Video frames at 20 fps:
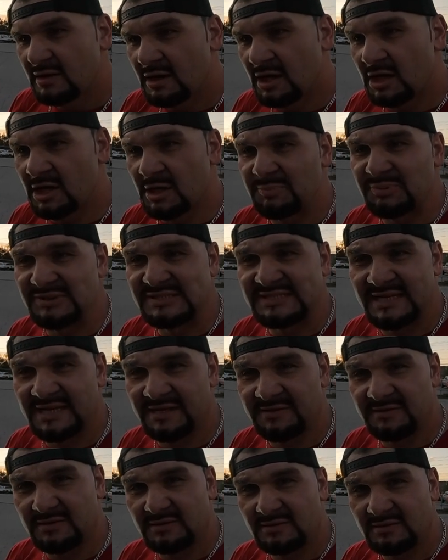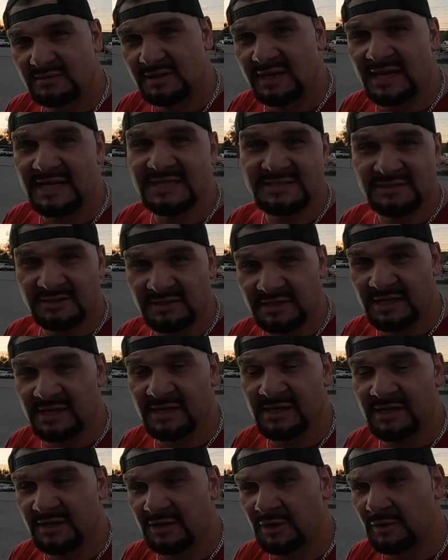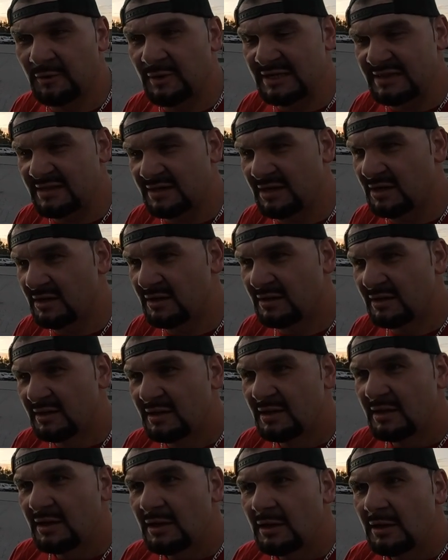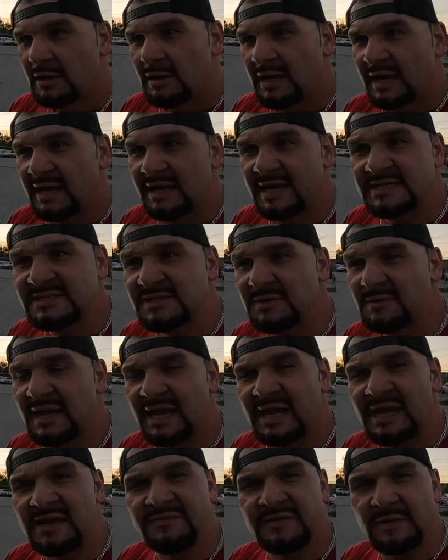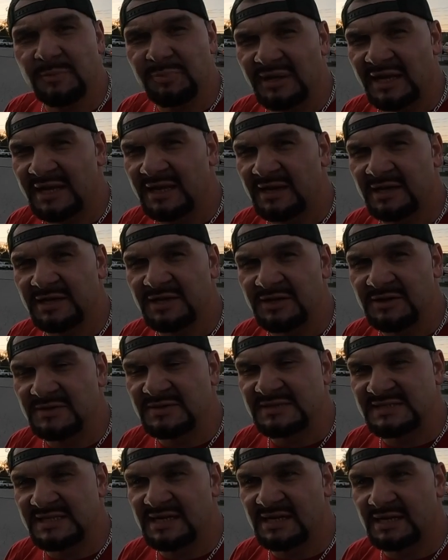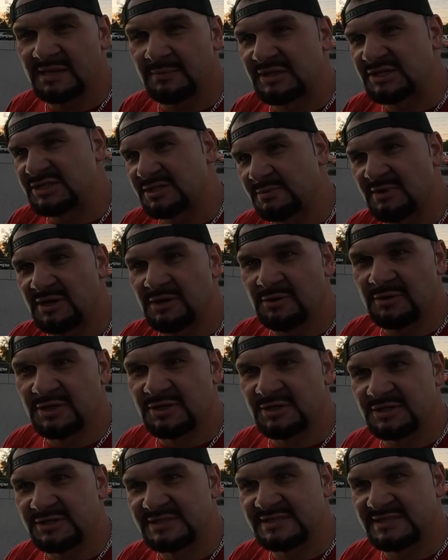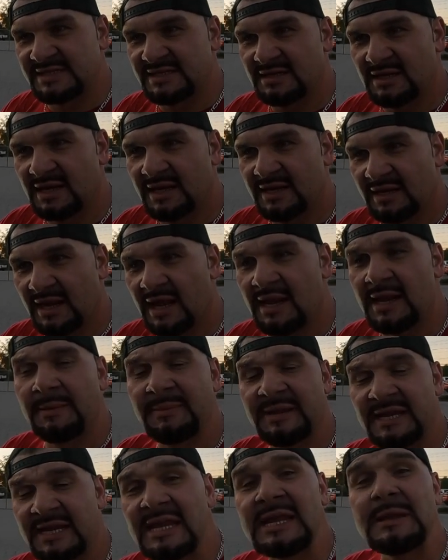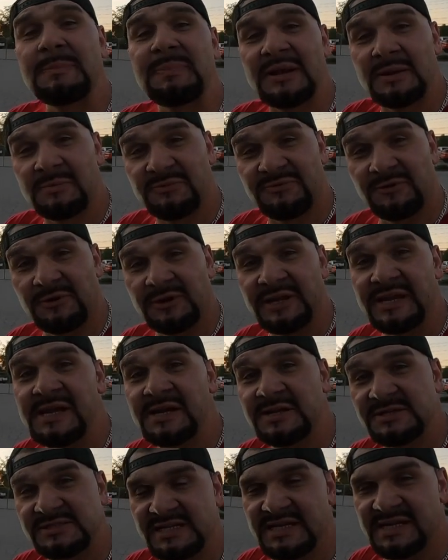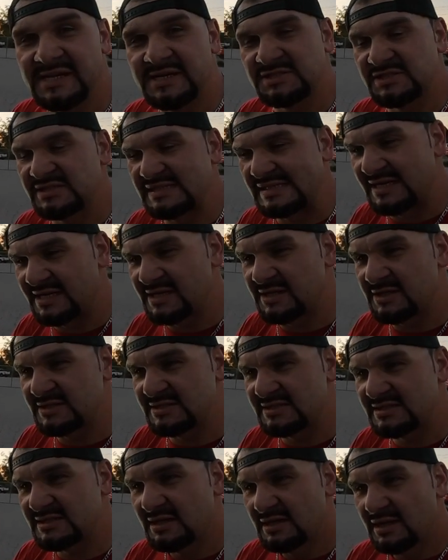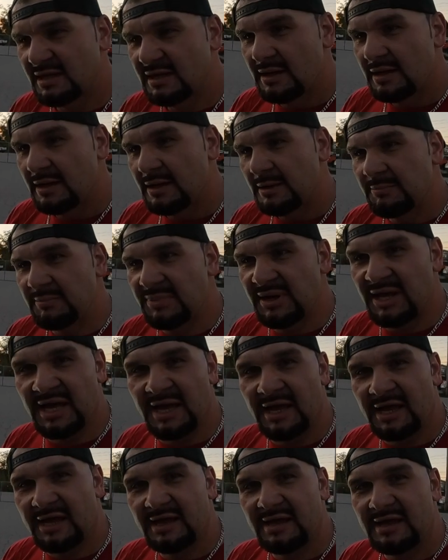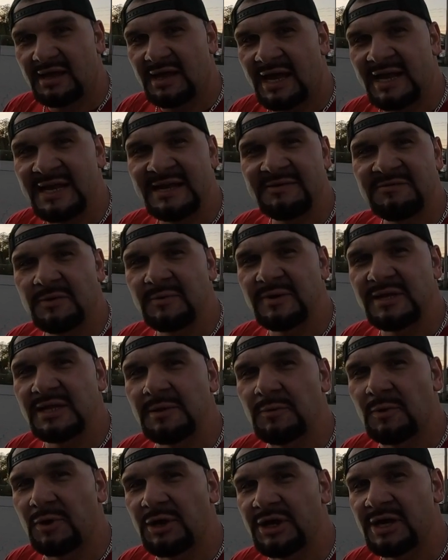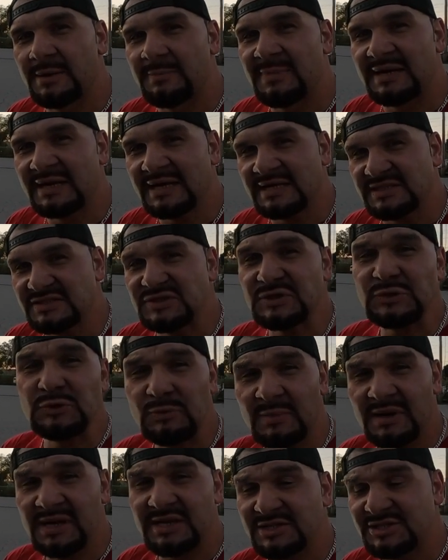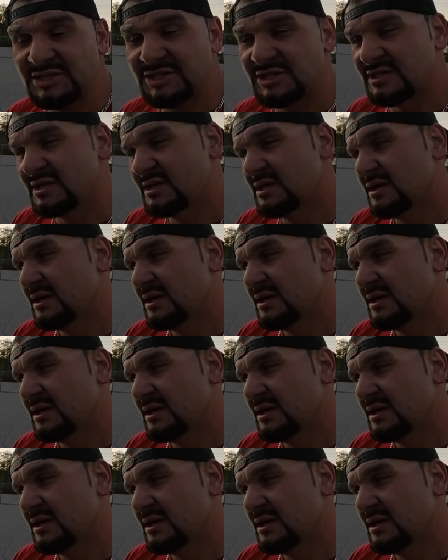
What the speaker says: 100% gasoline and no ethanol. And that's okay if you're planning on using a bunch of mowers and I mean keeping them for years and years and years. But I never really worried about it too much,